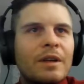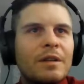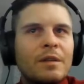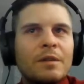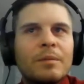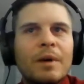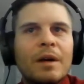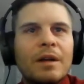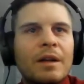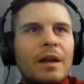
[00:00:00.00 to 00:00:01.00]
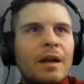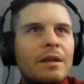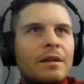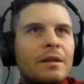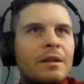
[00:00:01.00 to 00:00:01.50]
You're buying an ad
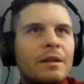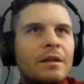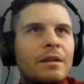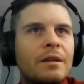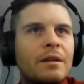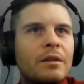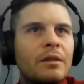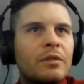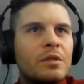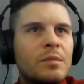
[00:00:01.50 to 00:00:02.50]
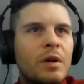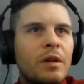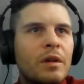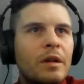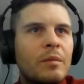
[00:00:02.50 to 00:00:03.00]
there. Look for small
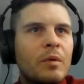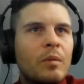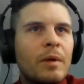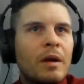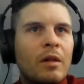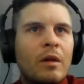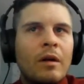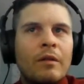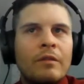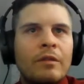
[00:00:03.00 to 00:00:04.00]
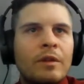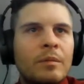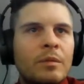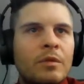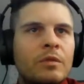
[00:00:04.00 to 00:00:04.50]
land, mobile lot, free
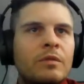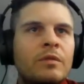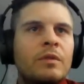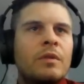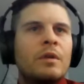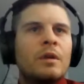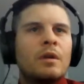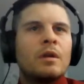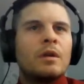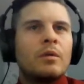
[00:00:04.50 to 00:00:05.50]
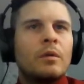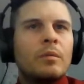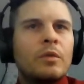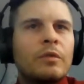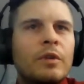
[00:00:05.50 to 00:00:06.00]
move. We'll
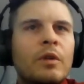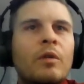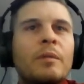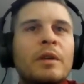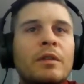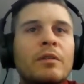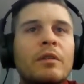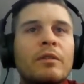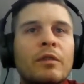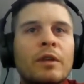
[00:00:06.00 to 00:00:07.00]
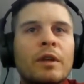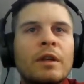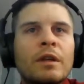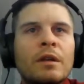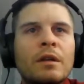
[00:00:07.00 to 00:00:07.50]
move your home here for free.
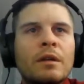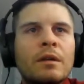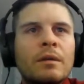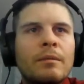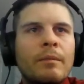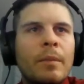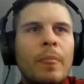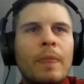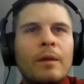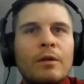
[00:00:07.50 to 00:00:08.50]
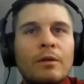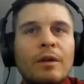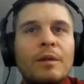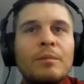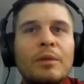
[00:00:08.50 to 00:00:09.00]
Grand
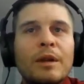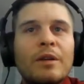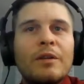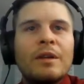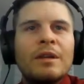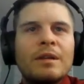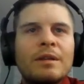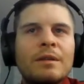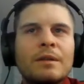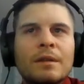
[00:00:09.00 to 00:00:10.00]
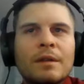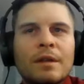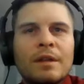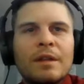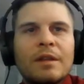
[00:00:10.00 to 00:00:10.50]
Prairie.
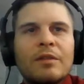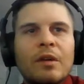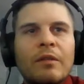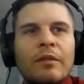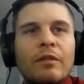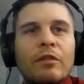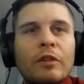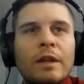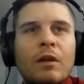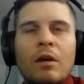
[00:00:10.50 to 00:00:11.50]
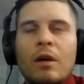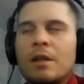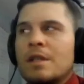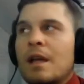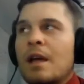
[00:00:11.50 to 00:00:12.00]
Giving out free lots
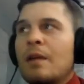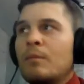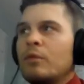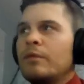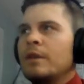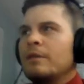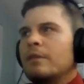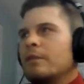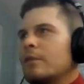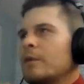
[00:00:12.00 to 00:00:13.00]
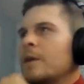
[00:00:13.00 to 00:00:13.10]
and moving it for free.